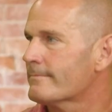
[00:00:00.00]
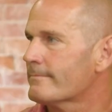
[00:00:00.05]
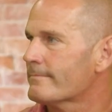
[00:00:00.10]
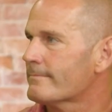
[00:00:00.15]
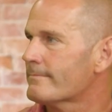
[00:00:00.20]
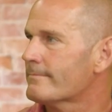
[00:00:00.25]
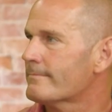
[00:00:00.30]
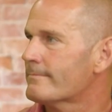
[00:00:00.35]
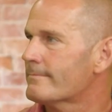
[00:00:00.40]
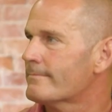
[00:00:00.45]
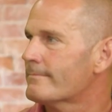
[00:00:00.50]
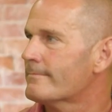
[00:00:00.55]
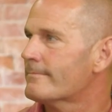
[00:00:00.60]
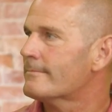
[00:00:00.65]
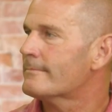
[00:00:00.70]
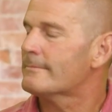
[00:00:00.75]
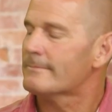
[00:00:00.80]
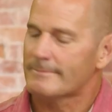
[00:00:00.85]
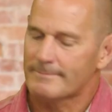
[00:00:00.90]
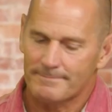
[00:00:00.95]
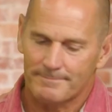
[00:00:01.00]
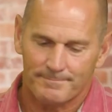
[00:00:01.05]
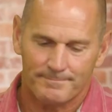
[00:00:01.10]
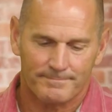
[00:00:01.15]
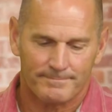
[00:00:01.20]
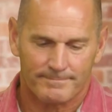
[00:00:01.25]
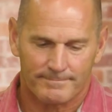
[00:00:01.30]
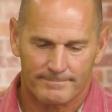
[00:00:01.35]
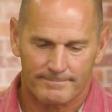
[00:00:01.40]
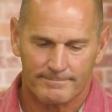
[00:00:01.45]

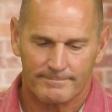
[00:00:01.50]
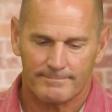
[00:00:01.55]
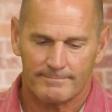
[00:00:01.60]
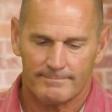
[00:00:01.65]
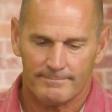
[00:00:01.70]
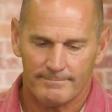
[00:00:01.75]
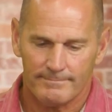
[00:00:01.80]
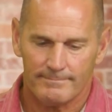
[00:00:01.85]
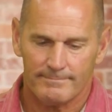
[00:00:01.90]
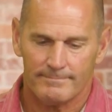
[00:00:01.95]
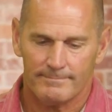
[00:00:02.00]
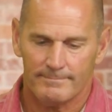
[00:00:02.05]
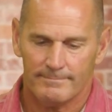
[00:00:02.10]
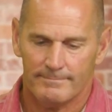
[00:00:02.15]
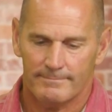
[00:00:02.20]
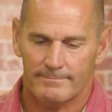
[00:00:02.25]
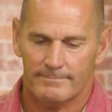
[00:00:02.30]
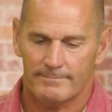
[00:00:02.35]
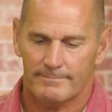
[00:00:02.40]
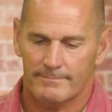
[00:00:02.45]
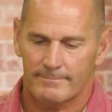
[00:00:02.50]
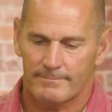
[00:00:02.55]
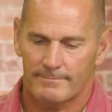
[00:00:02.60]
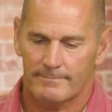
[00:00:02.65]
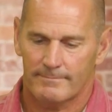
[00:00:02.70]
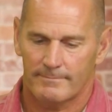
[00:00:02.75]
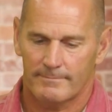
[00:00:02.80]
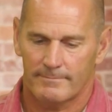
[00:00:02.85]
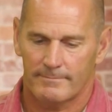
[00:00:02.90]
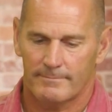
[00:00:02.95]

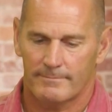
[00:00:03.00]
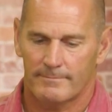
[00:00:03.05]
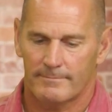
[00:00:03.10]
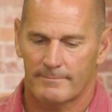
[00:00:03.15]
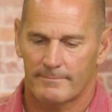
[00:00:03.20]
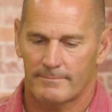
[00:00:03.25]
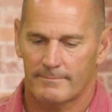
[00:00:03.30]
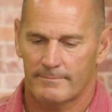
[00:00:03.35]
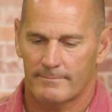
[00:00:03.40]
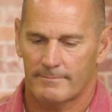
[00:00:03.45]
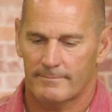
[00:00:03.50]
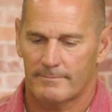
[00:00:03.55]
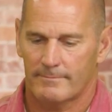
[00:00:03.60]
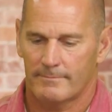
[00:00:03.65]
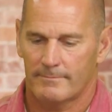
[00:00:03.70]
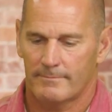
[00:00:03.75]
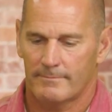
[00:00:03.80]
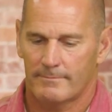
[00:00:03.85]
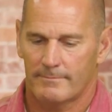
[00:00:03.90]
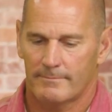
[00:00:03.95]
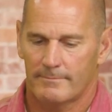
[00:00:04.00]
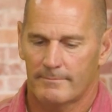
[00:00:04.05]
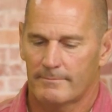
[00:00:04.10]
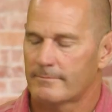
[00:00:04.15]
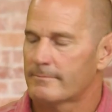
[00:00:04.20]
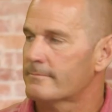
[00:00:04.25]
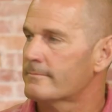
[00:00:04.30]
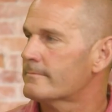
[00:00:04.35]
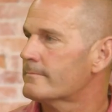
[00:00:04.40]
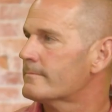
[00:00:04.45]

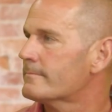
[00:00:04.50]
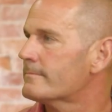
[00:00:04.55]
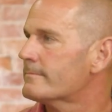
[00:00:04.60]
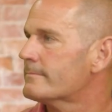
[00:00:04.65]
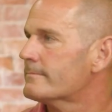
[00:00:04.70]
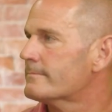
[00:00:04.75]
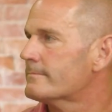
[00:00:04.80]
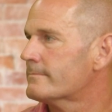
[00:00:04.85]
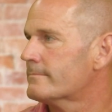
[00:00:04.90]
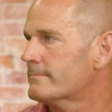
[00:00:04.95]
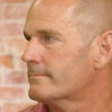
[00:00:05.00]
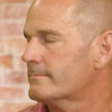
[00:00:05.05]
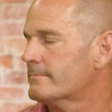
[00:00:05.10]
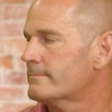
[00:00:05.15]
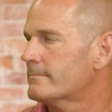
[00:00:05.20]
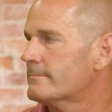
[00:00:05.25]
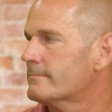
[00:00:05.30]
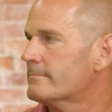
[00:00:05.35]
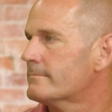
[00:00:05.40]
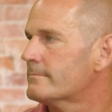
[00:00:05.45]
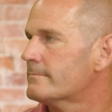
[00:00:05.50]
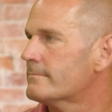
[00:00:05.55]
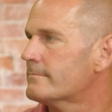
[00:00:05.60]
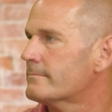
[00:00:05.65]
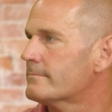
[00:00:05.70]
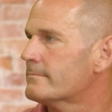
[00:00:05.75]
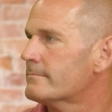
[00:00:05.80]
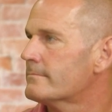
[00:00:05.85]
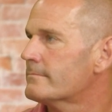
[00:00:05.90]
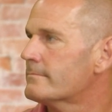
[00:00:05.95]

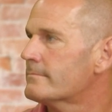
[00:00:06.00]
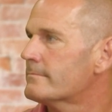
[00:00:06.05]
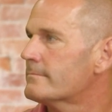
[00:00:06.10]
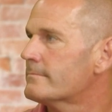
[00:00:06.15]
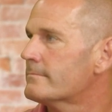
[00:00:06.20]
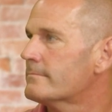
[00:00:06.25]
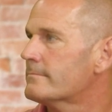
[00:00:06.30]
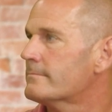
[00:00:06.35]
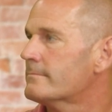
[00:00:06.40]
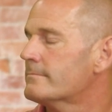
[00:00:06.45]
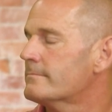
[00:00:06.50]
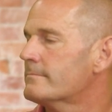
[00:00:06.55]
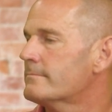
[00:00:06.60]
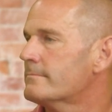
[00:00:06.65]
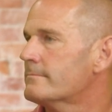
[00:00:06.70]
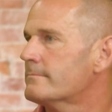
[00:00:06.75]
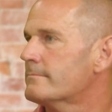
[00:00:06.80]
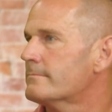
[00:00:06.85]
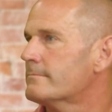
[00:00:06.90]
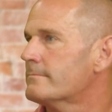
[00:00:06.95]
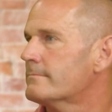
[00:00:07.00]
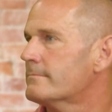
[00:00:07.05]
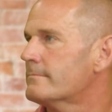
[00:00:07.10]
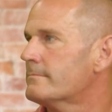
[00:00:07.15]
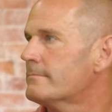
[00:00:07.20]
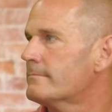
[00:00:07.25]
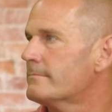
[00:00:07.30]
The person shown says nothing.